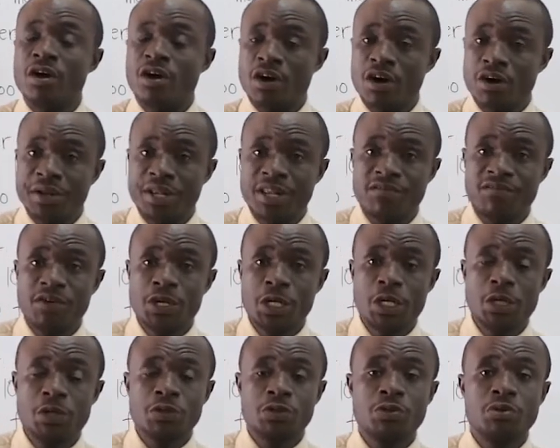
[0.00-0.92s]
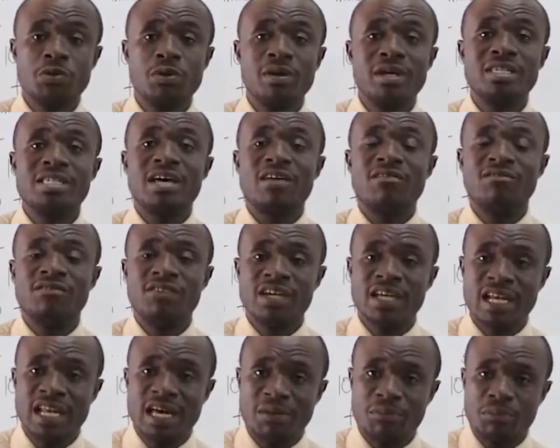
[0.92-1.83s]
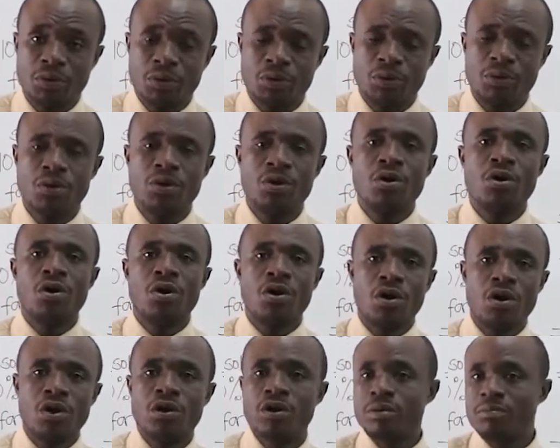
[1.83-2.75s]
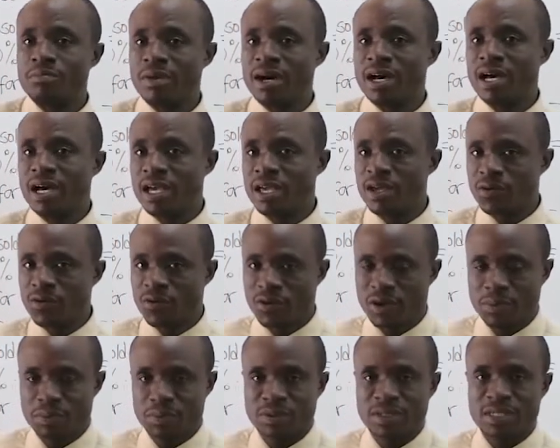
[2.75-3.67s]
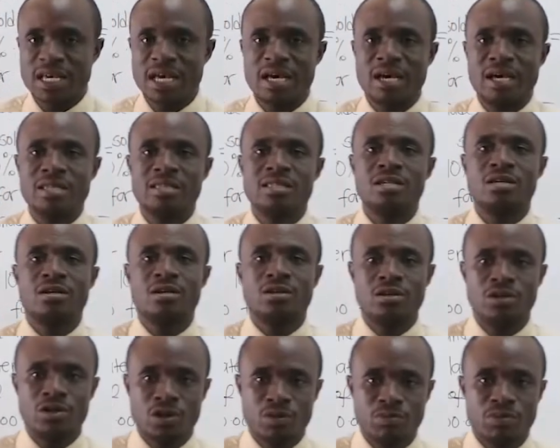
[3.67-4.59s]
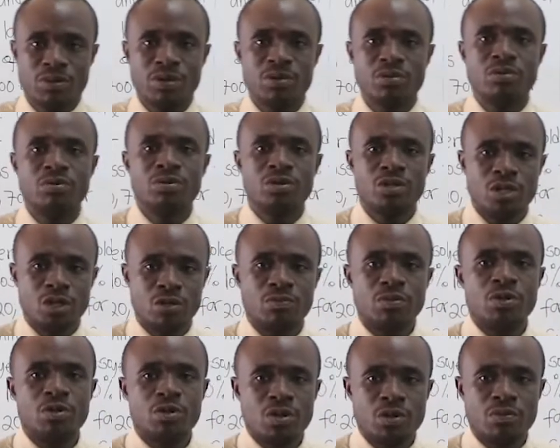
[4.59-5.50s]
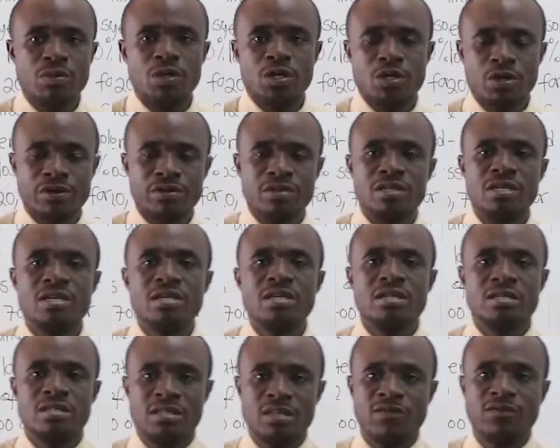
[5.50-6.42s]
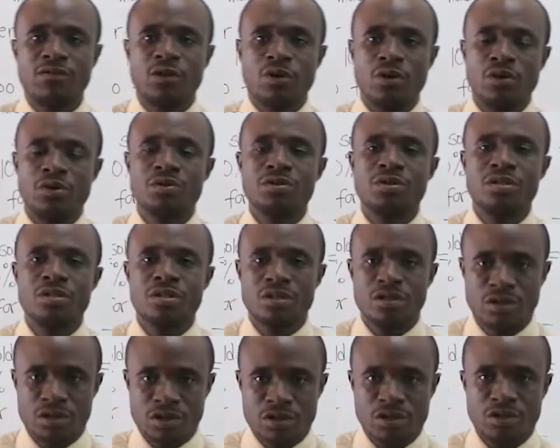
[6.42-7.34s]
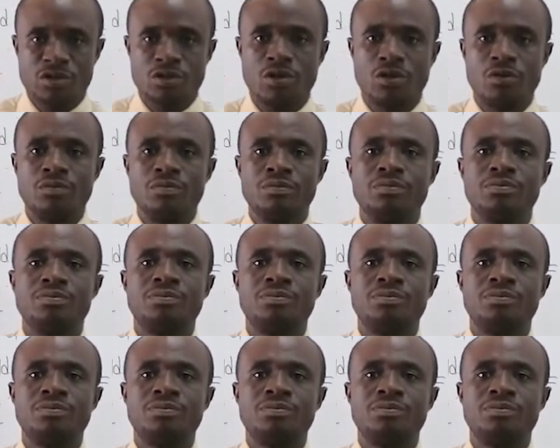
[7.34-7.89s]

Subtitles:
All the videos too is available on my website, www.stevecons.com.